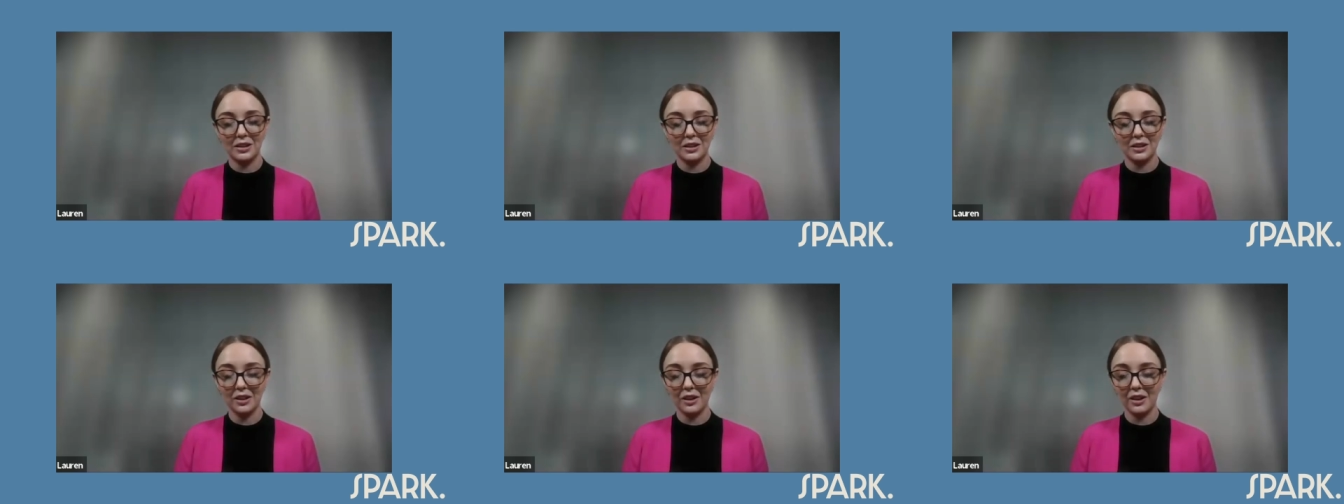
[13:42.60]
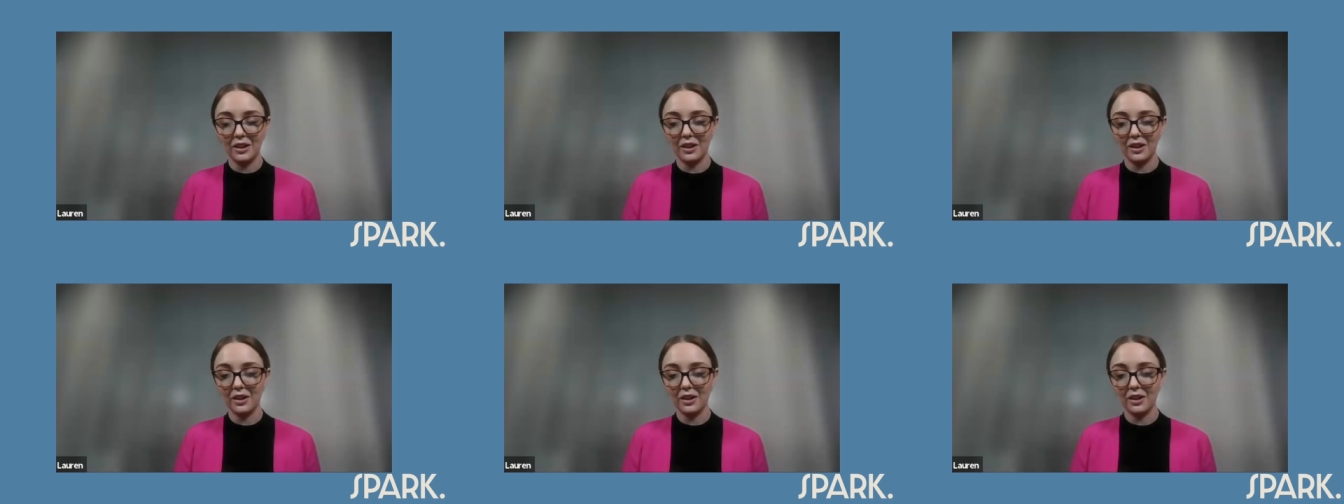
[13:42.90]

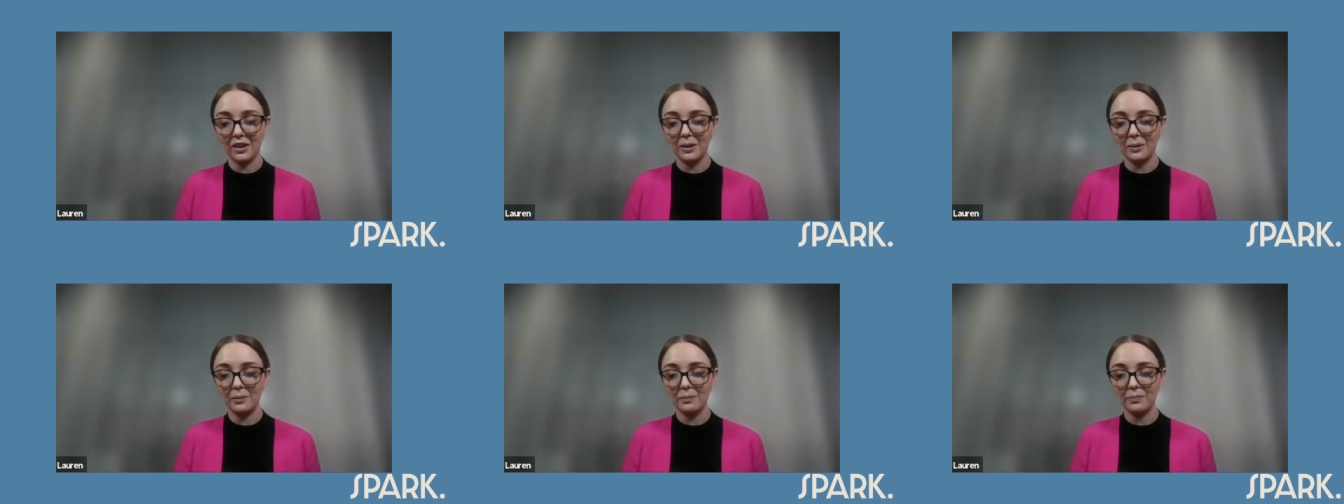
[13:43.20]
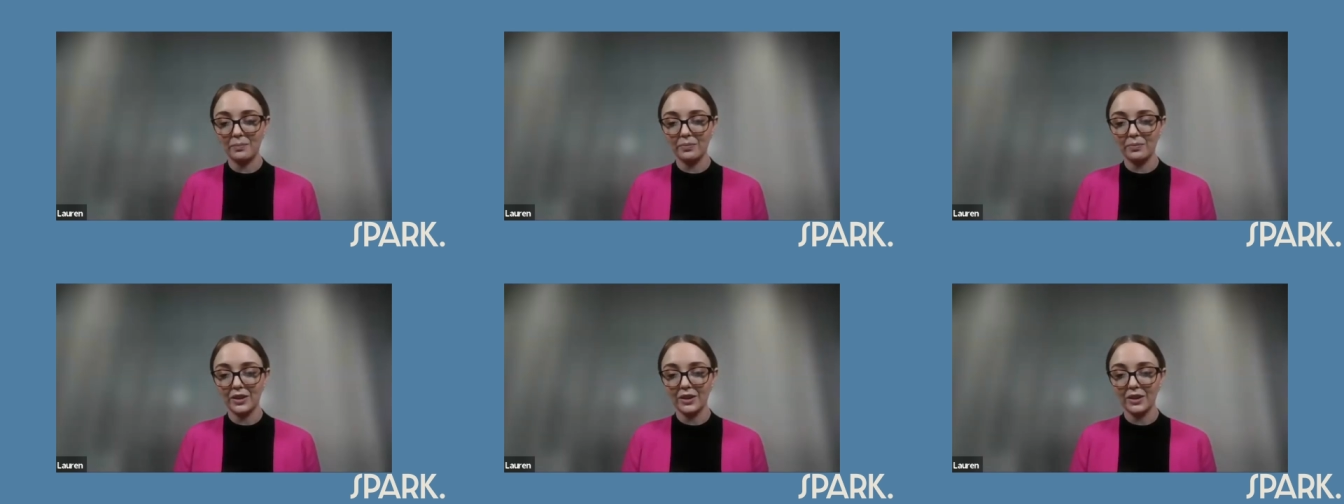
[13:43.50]
like
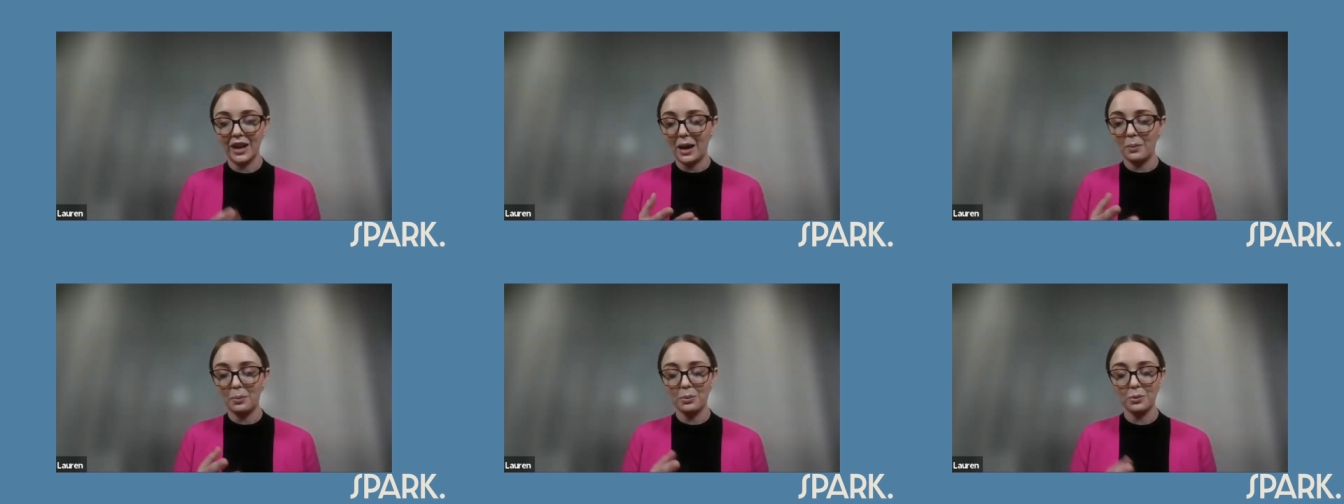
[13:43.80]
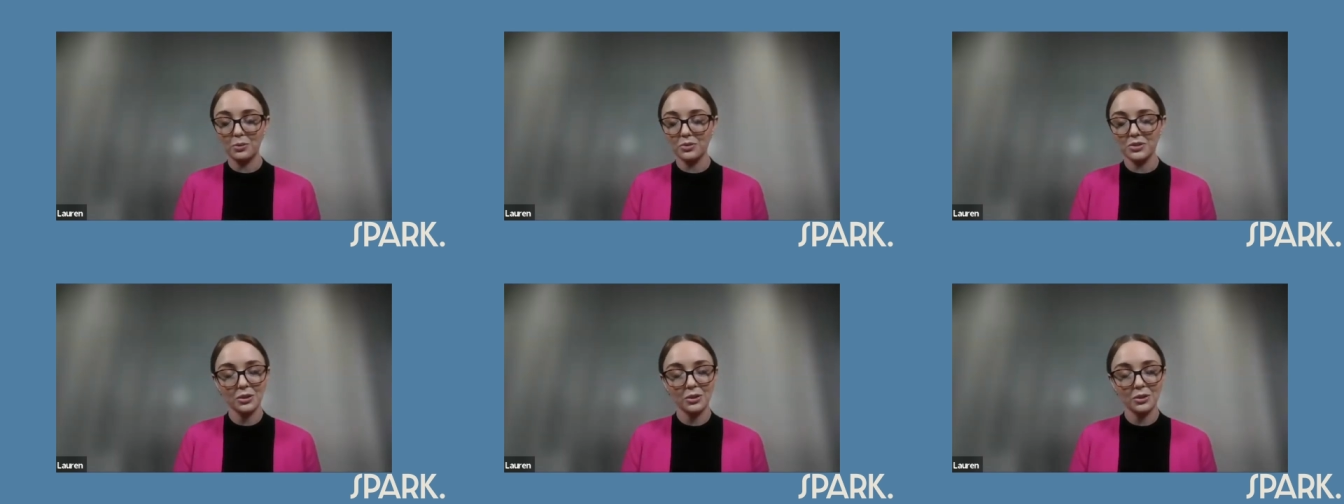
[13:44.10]
um,
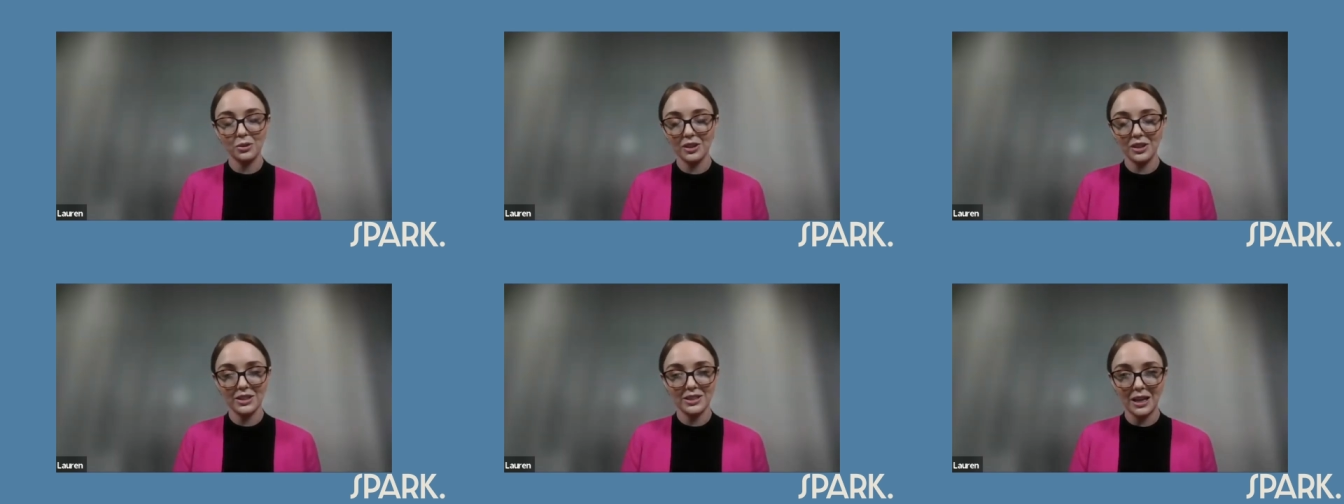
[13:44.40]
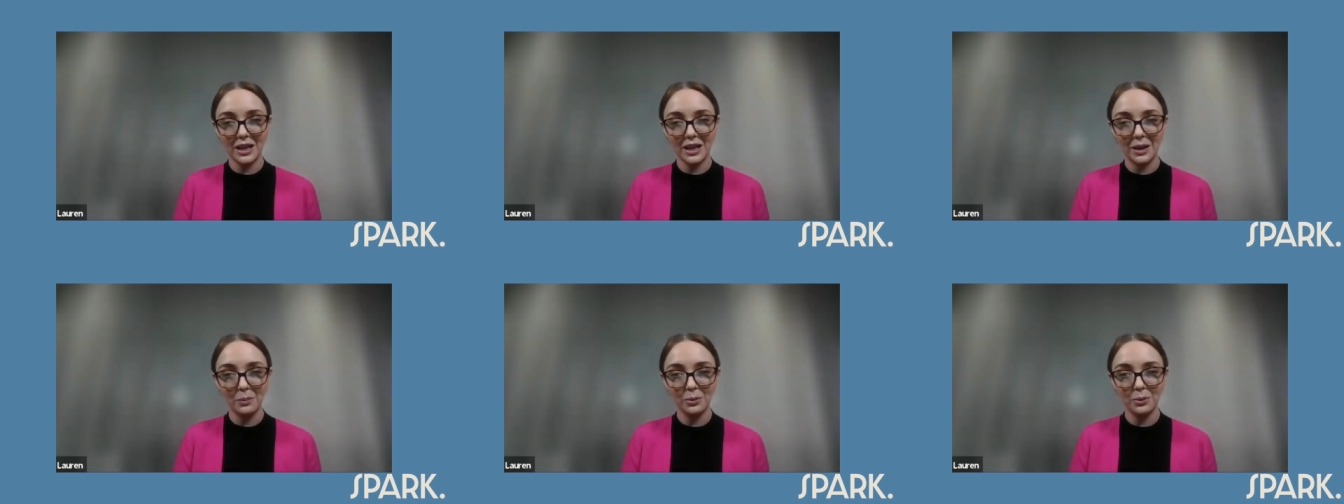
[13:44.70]
Apple's a good
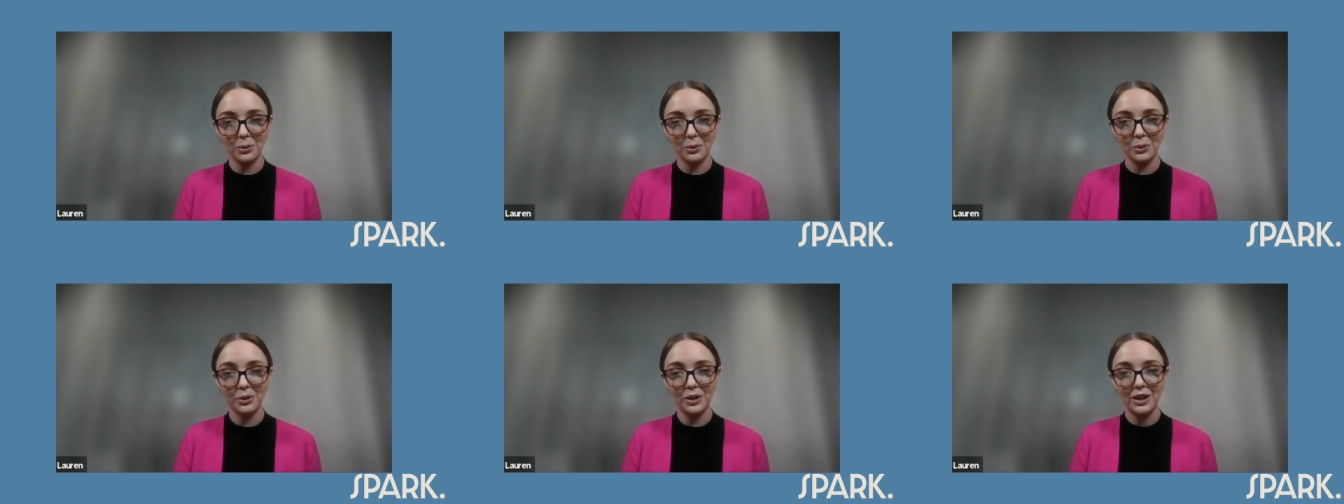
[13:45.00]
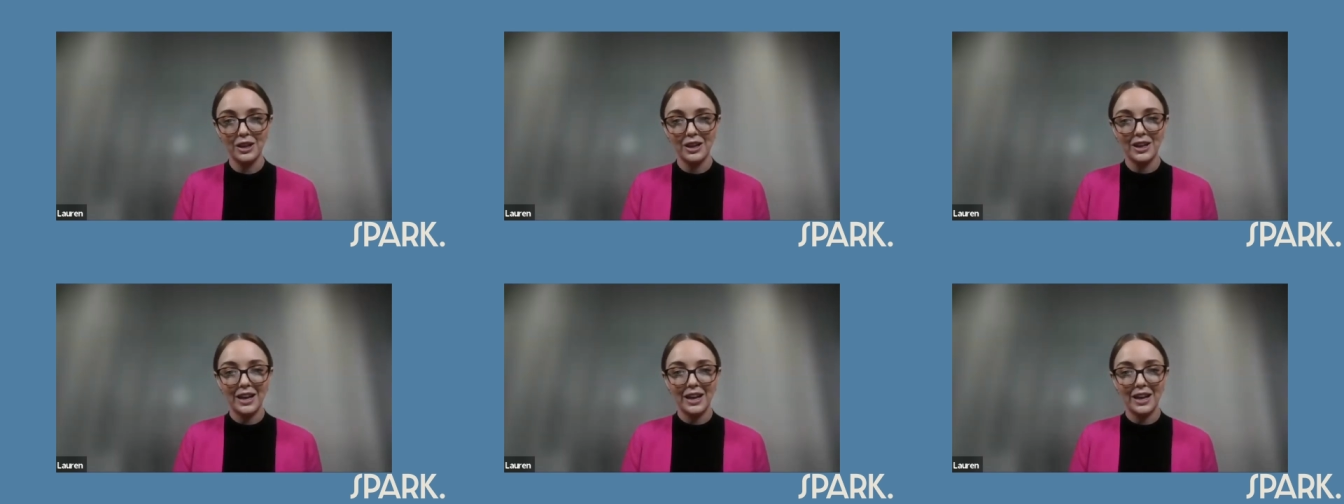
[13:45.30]
example.